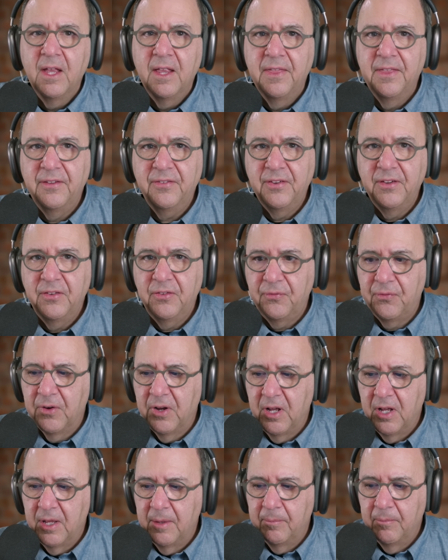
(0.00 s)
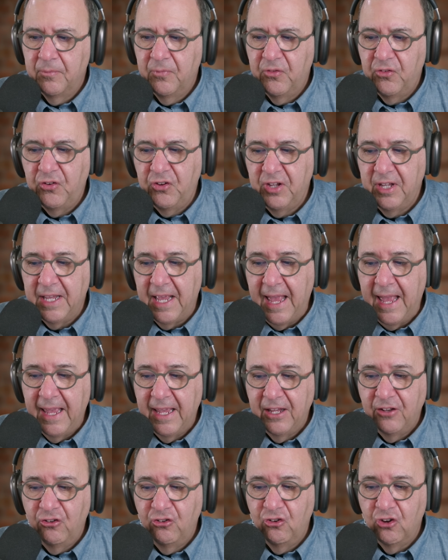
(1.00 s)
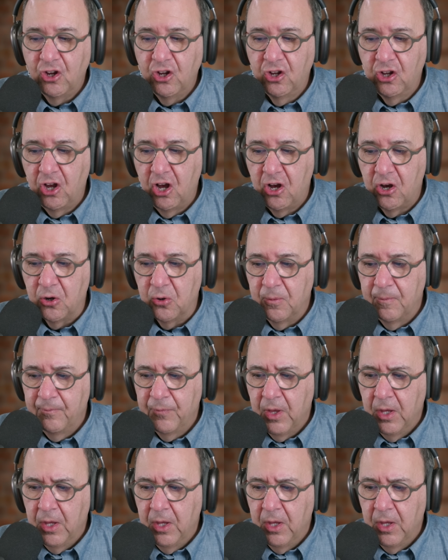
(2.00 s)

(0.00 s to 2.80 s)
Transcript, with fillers: This is from TH Go,